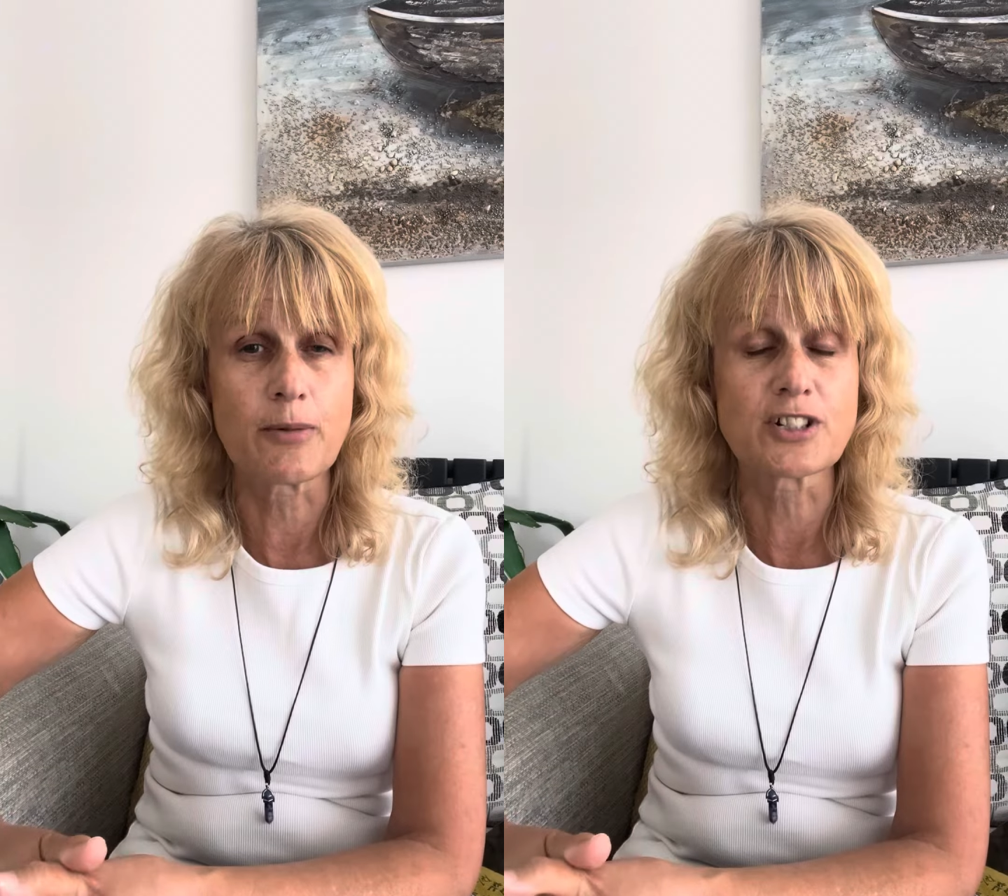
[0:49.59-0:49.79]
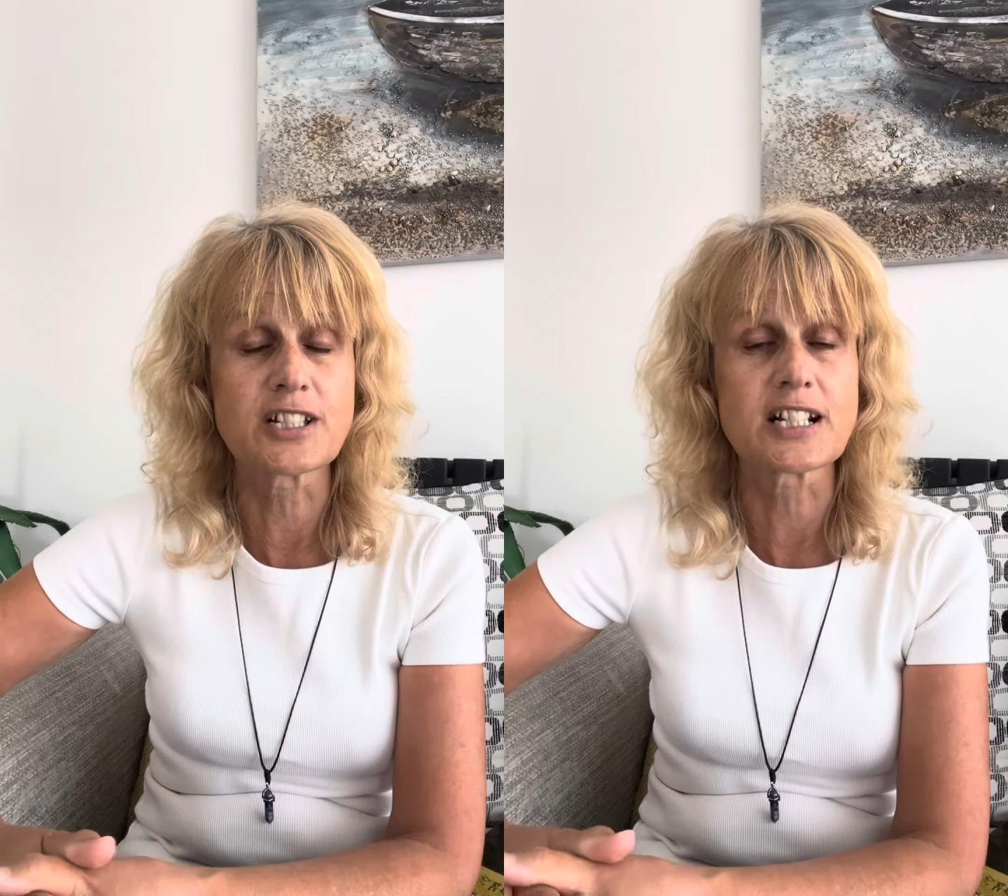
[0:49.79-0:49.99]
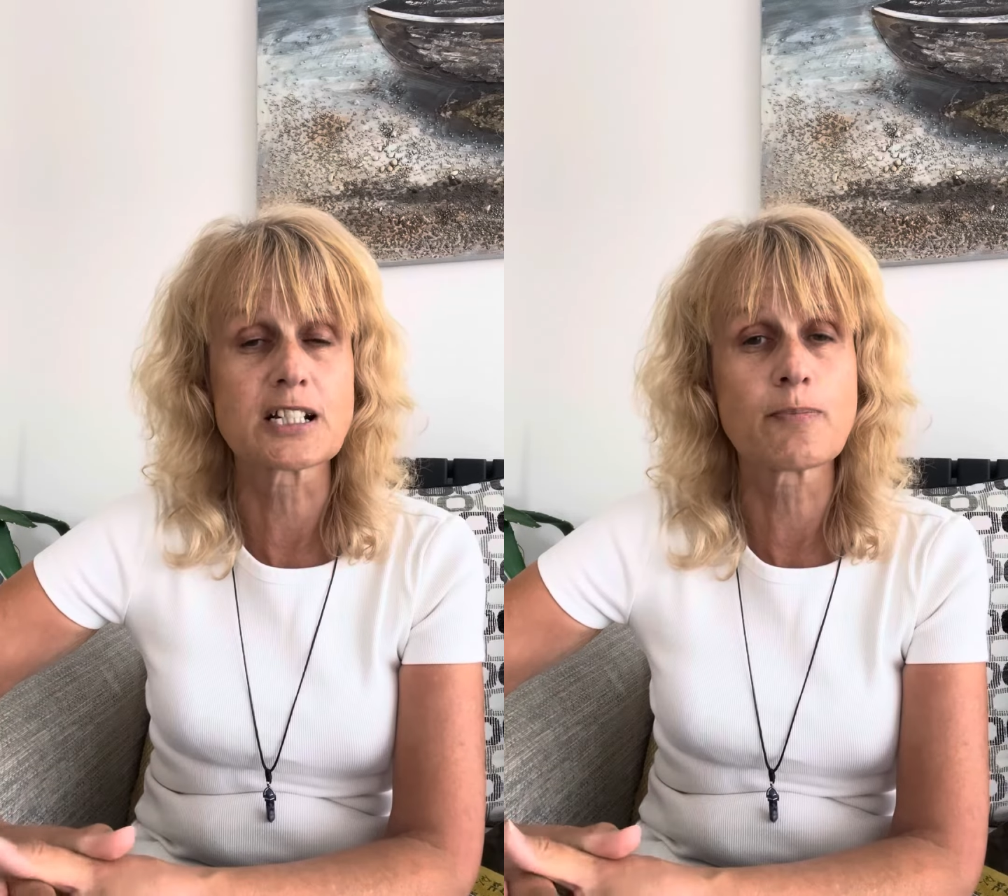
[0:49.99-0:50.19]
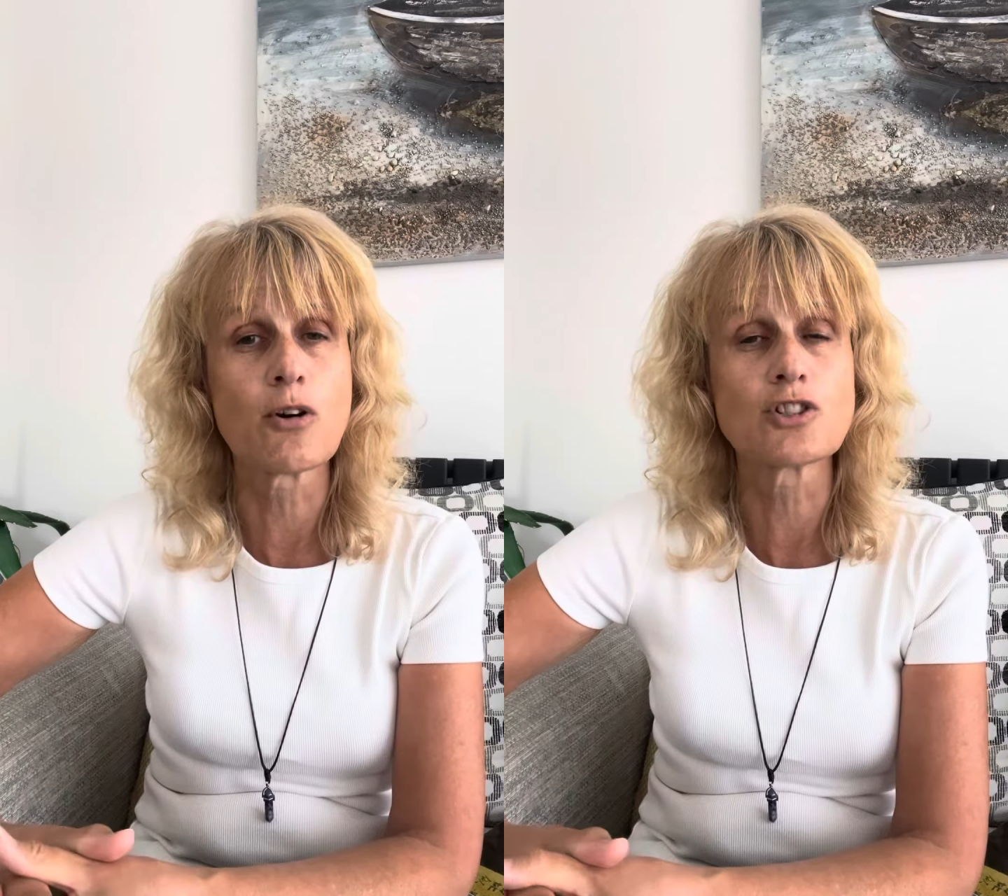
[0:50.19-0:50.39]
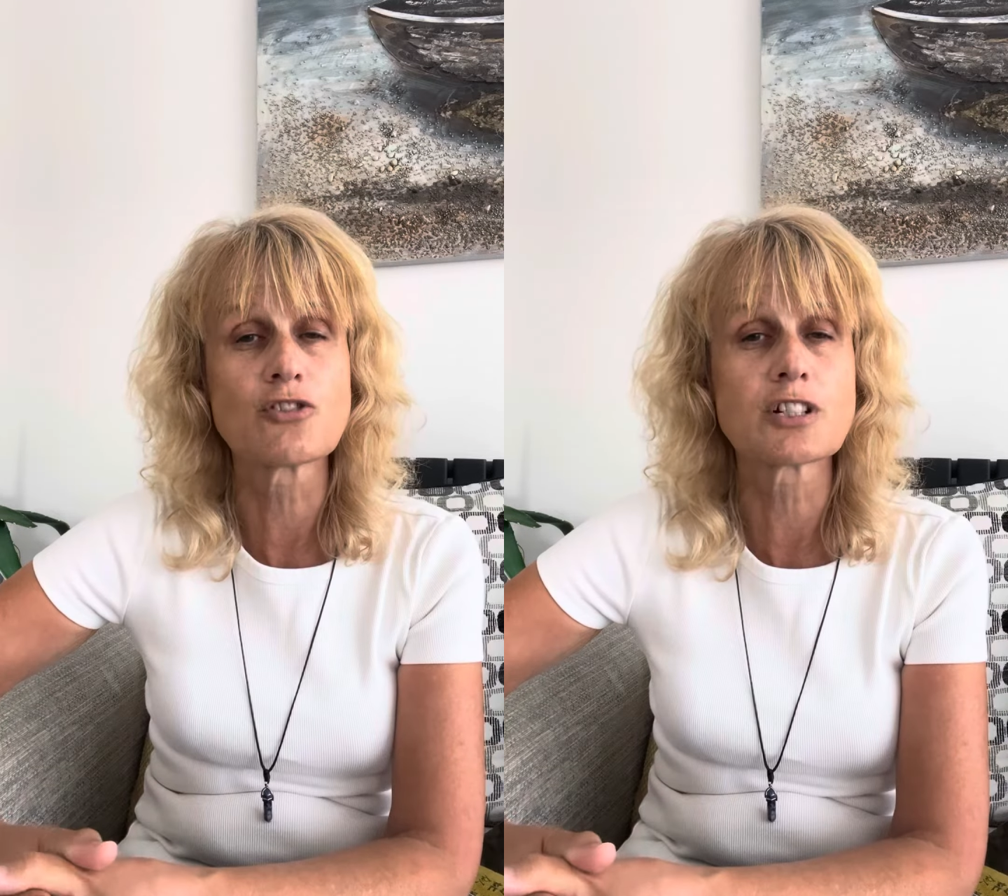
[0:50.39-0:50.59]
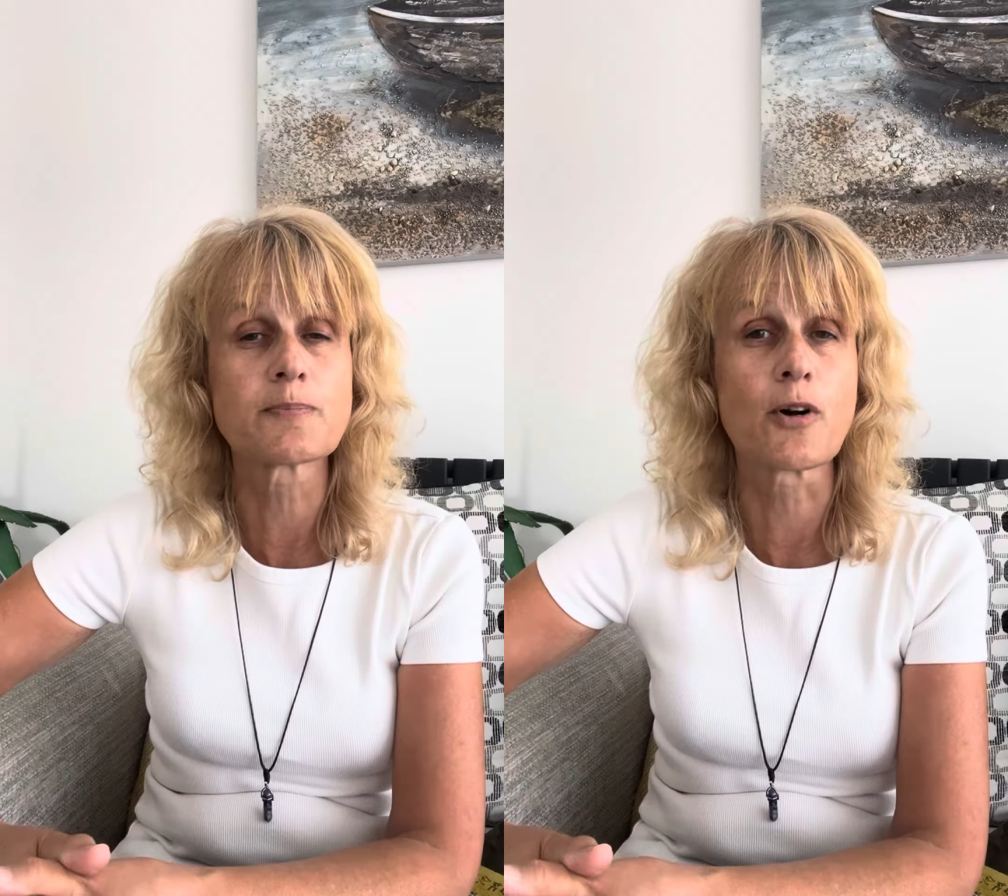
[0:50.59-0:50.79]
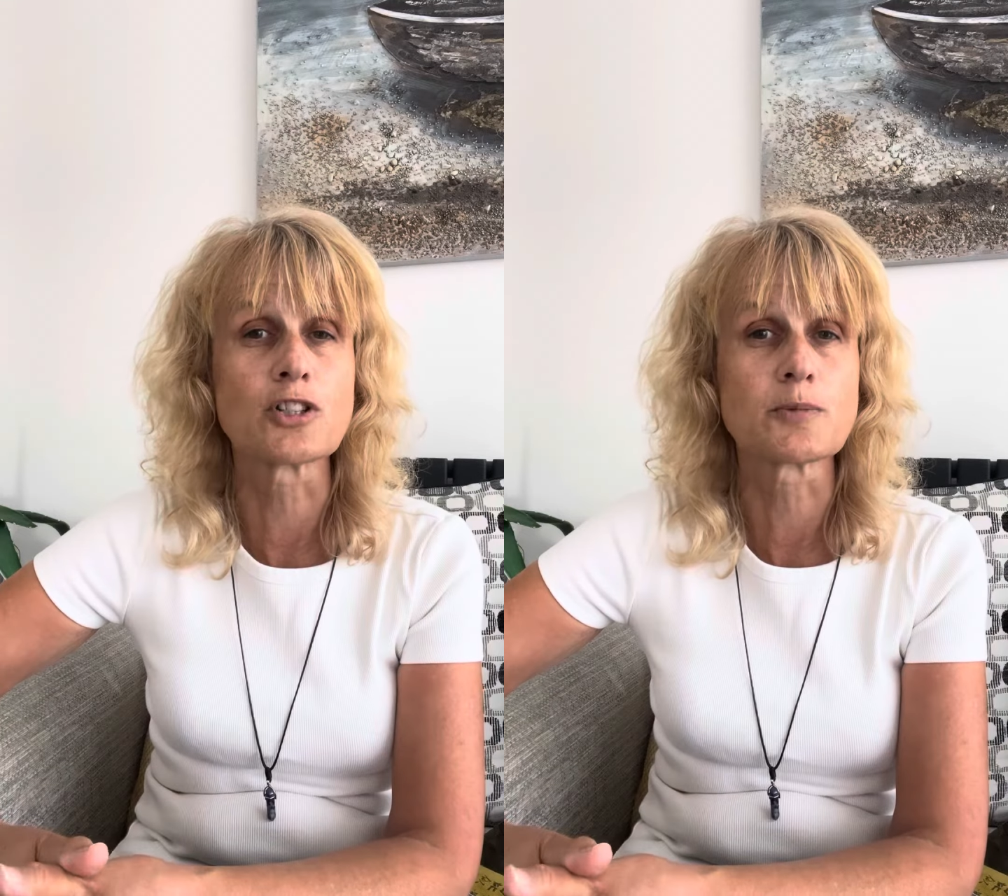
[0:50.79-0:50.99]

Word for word: which is exposure response